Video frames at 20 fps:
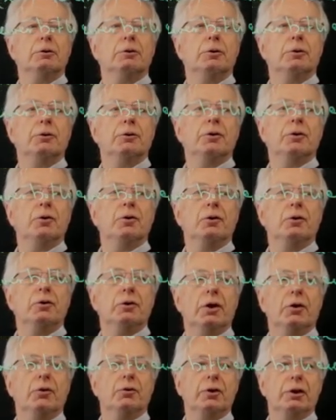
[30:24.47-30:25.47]
So this is
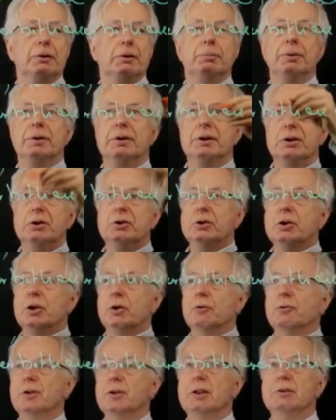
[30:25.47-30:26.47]
just a repetition
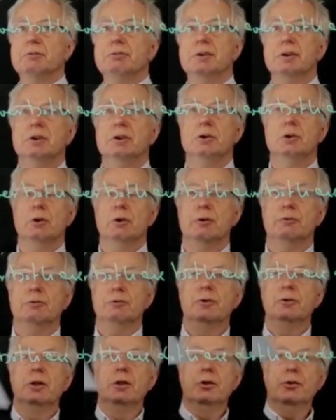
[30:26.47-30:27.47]
of the definition of
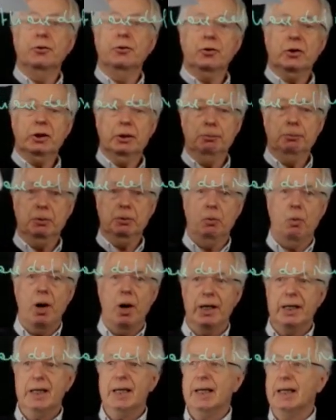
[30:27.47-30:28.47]
script
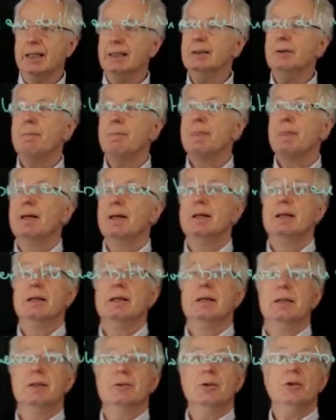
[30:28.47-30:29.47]
yn.
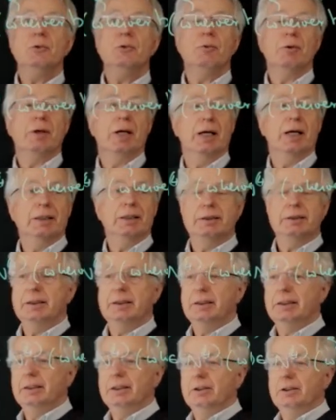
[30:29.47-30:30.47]
This
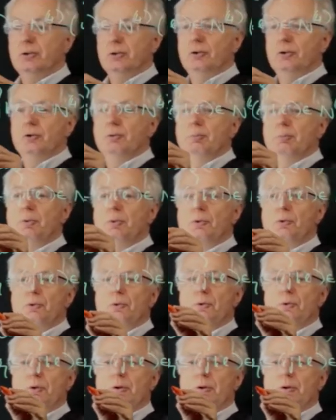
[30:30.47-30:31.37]
variety is smooth.